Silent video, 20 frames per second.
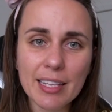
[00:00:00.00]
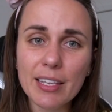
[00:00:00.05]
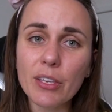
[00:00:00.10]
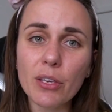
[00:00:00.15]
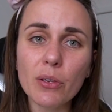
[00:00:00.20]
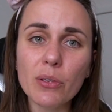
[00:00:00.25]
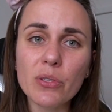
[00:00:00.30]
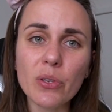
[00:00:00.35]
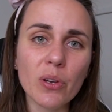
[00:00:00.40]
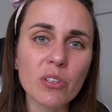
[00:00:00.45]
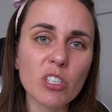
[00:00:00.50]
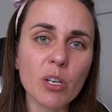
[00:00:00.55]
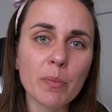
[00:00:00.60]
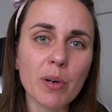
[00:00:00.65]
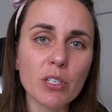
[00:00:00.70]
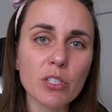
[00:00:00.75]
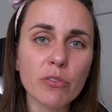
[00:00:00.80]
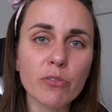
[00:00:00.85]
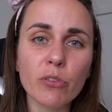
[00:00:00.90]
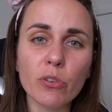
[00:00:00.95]
thank you so, so
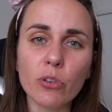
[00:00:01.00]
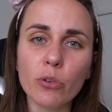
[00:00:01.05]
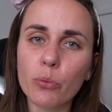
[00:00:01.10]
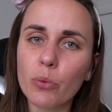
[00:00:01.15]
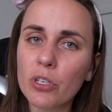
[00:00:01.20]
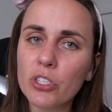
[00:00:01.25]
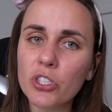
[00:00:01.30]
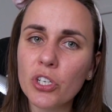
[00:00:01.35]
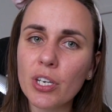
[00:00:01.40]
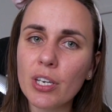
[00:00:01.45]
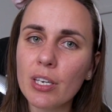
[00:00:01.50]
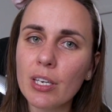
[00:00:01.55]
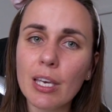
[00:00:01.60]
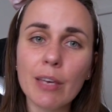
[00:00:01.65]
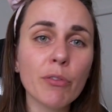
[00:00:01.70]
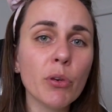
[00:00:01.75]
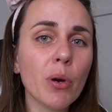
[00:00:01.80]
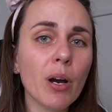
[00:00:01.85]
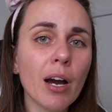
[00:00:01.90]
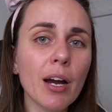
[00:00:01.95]
much for watching.
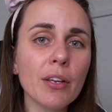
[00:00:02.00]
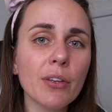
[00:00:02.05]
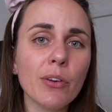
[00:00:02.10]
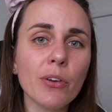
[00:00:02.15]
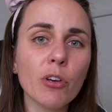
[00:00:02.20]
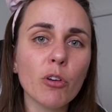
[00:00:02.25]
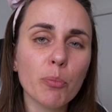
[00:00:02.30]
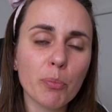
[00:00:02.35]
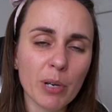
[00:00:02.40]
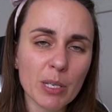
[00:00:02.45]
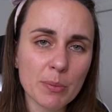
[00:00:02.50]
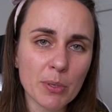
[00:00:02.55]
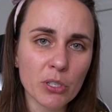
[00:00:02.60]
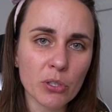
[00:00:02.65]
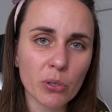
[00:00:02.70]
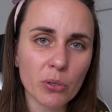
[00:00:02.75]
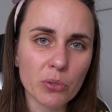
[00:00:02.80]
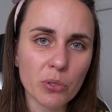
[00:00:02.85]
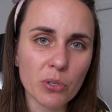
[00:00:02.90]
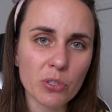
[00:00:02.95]
If you are new, please be
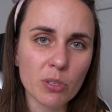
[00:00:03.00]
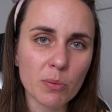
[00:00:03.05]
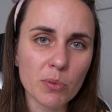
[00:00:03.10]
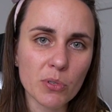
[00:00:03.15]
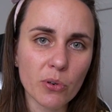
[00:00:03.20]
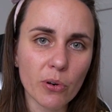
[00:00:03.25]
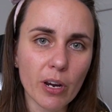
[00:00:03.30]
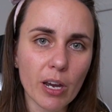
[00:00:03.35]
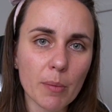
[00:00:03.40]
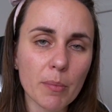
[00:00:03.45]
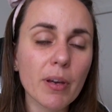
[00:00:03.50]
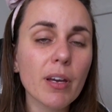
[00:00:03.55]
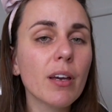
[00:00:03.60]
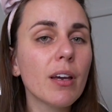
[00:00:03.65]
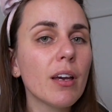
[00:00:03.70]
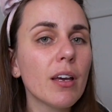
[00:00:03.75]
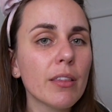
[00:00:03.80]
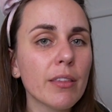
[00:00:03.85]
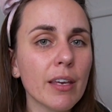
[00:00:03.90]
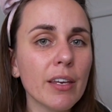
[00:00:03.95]
sure to subscribe.
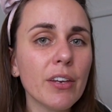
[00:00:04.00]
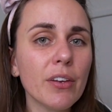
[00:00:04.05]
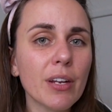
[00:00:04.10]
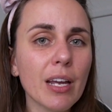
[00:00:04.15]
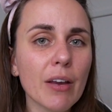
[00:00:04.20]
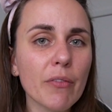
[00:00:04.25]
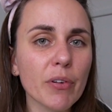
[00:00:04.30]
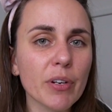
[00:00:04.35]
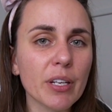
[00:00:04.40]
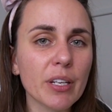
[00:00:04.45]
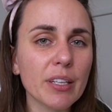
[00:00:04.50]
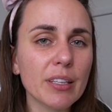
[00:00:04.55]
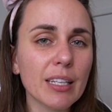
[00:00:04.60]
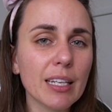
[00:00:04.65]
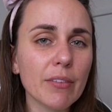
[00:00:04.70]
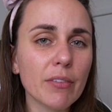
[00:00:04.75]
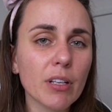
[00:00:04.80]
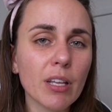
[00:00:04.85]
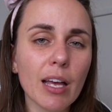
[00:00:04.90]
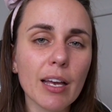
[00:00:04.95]
Thank you to everyone who did
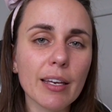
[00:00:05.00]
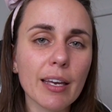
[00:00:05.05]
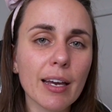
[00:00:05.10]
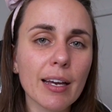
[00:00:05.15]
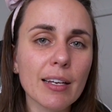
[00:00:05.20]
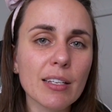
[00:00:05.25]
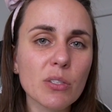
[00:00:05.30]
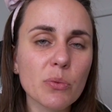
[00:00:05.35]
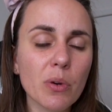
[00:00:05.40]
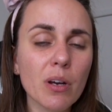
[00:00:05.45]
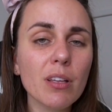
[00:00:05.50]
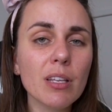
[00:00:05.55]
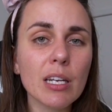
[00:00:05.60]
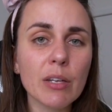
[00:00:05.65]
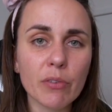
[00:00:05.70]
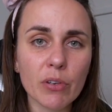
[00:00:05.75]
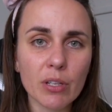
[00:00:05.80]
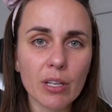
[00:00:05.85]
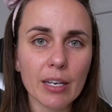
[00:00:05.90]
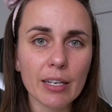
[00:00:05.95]
leave a like as well. And
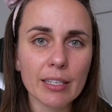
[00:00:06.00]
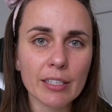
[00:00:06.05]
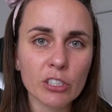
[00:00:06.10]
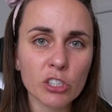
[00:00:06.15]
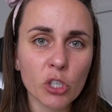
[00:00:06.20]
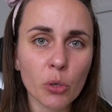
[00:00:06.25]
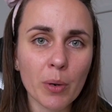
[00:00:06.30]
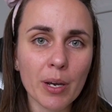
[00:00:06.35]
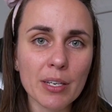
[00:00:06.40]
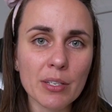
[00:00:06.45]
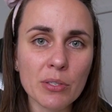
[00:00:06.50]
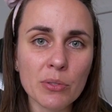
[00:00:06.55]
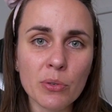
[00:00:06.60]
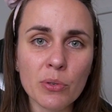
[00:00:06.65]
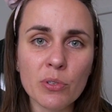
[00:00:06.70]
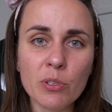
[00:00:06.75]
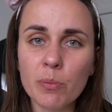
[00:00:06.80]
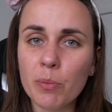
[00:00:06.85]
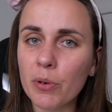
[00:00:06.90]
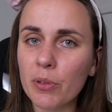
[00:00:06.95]
if you'd like additional ways
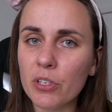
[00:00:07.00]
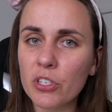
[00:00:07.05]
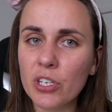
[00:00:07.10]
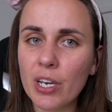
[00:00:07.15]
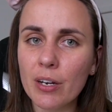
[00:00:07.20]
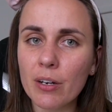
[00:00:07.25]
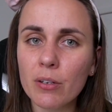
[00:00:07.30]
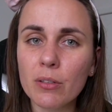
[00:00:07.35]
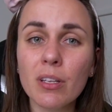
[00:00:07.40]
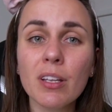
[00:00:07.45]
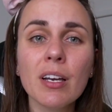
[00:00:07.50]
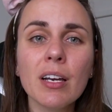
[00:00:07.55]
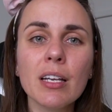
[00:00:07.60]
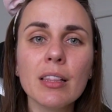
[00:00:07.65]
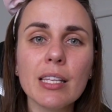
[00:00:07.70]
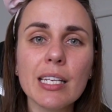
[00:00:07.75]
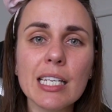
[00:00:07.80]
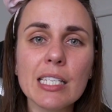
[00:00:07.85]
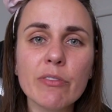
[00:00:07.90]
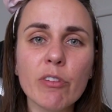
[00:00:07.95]
to support the channel,
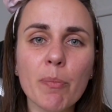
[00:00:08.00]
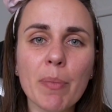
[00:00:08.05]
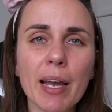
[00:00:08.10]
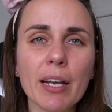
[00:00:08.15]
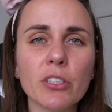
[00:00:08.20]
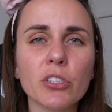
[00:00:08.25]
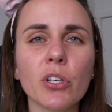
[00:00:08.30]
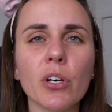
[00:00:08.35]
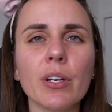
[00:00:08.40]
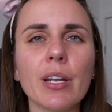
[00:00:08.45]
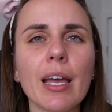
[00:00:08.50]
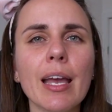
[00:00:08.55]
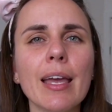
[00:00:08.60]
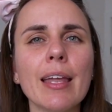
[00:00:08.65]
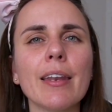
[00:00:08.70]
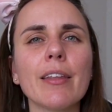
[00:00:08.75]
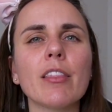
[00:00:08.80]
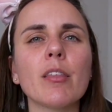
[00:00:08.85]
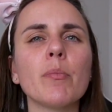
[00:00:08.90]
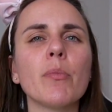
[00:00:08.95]
links for Patreon
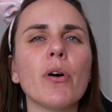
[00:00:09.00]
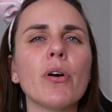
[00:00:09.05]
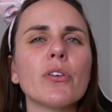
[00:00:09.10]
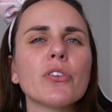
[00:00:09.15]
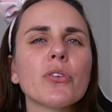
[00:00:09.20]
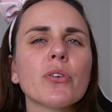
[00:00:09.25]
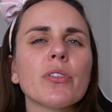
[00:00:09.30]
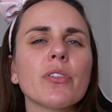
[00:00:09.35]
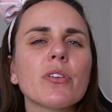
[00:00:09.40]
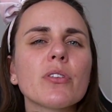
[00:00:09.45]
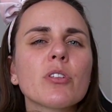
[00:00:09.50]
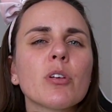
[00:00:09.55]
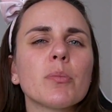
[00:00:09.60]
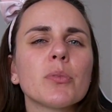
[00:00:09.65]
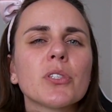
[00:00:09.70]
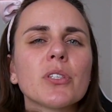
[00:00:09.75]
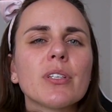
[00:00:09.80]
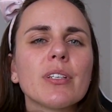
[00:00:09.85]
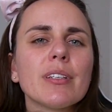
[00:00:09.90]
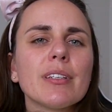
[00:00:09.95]
and the merch are in the
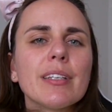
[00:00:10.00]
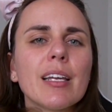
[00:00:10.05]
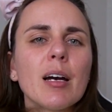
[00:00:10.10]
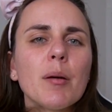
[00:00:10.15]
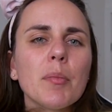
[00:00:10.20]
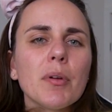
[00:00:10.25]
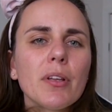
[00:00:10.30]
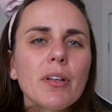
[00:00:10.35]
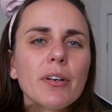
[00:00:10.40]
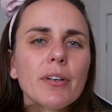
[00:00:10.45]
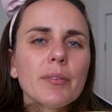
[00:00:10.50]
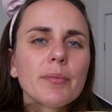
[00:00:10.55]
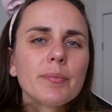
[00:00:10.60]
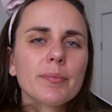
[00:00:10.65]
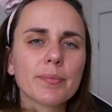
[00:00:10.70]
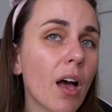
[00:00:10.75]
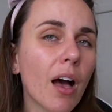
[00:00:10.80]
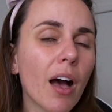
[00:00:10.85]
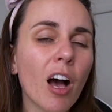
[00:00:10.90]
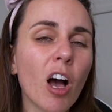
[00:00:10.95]
description down below.
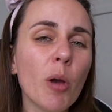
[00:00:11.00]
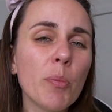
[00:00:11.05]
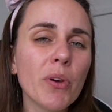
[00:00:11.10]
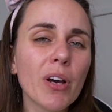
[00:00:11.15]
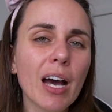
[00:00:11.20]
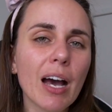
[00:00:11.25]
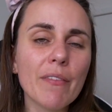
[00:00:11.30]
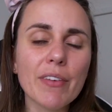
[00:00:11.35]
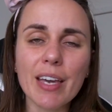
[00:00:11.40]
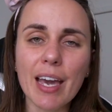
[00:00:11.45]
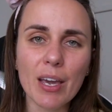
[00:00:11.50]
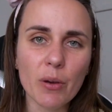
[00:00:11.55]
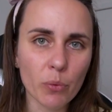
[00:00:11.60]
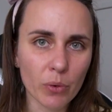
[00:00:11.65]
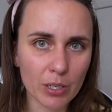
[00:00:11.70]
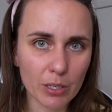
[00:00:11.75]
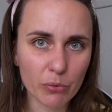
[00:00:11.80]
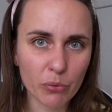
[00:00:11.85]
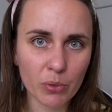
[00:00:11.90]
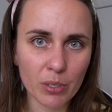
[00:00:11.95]
I hope you're having a
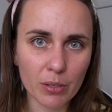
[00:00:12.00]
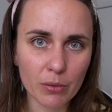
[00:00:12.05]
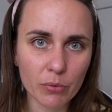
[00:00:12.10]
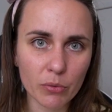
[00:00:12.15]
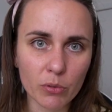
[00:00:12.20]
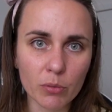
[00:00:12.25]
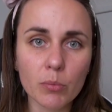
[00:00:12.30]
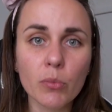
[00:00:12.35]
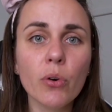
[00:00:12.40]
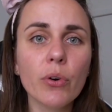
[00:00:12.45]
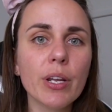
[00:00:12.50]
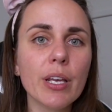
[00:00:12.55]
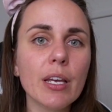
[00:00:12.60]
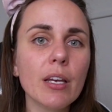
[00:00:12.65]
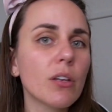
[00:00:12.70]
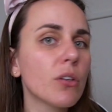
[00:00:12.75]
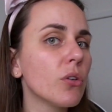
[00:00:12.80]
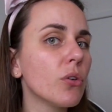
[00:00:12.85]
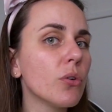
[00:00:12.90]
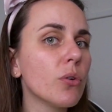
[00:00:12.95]
wonderful, wonderful
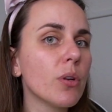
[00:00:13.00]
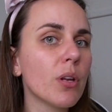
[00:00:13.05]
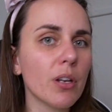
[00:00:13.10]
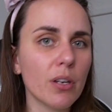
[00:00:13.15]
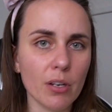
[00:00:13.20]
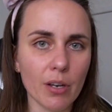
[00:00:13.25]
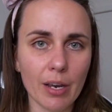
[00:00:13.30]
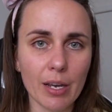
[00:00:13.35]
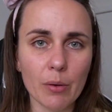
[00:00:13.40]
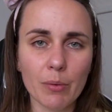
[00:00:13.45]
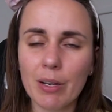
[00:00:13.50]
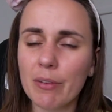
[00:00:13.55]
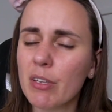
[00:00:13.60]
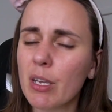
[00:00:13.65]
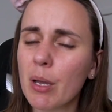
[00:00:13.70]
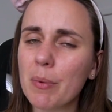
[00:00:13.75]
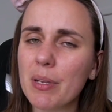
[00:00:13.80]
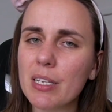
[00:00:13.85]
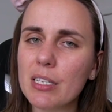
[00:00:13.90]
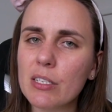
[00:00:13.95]
morning, noon, night, whatever
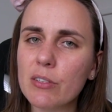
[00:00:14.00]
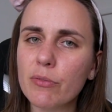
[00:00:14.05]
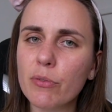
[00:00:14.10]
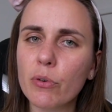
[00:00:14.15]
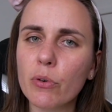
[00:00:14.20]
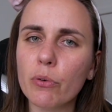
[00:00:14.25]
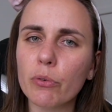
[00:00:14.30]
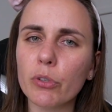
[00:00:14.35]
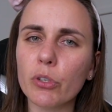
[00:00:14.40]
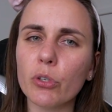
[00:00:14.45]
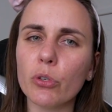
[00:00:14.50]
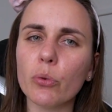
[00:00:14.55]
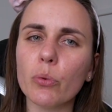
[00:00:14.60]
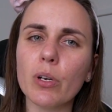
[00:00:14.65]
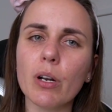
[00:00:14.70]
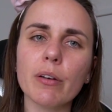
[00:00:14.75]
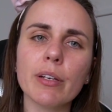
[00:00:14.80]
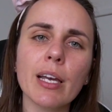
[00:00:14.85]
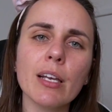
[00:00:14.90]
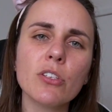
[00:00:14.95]
time it is for you.
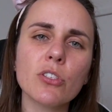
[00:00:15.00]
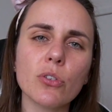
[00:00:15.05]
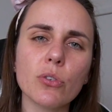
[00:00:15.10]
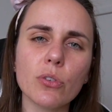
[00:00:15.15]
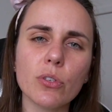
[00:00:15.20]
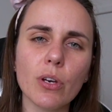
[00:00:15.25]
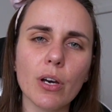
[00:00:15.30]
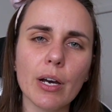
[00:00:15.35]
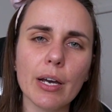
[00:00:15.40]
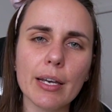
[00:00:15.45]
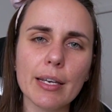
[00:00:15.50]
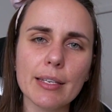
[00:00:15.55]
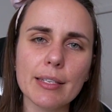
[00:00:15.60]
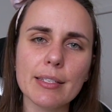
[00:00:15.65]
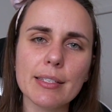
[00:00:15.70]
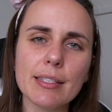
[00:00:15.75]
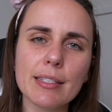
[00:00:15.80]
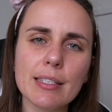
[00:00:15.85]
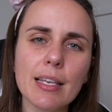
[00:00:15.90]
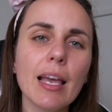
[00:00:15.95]
And I'll catch you
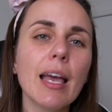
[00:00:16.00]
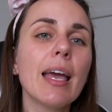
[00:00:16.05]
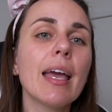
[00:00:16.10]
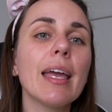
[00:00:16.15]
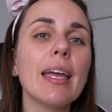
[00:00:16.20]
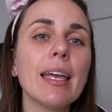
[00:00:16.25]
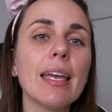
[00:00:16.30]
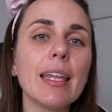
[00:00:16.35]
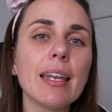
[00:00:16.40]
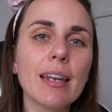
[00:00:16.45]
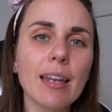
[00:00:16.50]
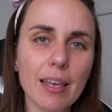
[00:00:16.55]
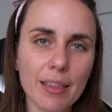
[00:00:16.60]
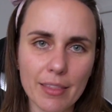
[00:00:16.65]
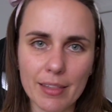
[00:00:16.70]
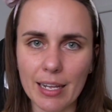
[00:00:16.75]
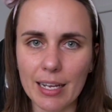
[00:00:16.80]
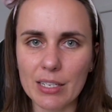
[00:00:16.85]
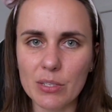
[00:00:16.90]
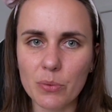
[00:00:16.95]
guys in
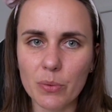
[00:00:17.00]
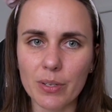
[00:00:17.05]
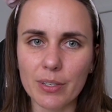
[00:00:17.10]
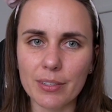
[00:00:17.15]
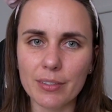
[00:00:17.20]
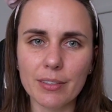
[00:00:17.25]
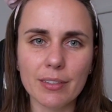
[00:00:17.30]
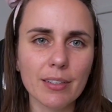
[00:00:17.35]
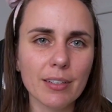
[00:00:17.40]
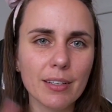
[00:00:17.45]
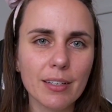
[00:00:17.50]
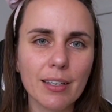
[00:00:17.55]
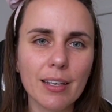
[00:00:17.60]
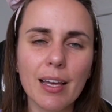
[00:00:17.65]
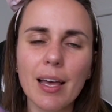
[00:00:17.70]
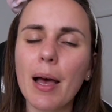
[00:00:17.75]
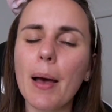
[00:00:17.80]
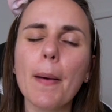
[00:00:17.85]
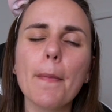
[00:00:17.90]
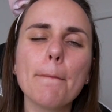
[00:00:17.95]
the next one.
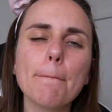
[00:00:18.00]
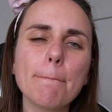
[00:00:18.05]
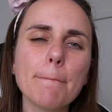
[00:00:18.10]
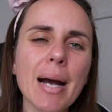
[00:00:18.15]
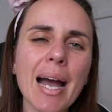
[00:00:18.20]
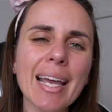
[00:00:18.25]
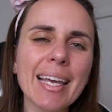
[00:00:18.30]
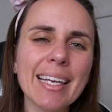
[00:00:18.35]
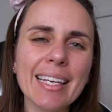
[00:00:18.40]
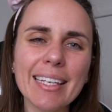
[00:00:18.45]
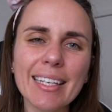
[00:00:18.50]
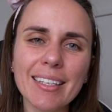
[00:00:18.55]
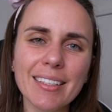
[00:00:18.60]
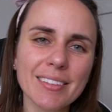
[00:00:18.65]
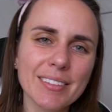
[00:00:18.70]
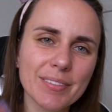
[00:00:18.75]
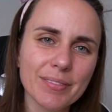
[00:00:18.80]
Bye.